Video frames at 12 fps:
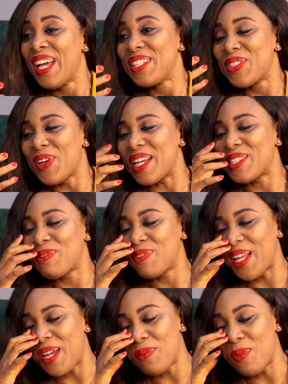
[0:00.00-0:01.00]
to
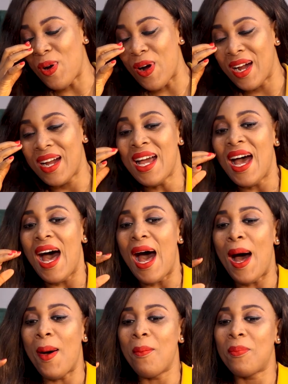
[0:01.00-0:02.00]
explain more.
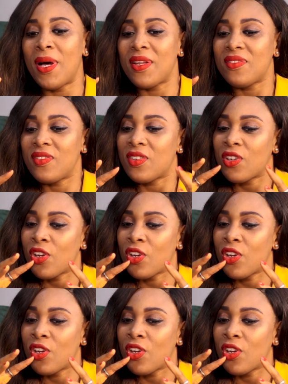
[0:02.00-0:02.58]
But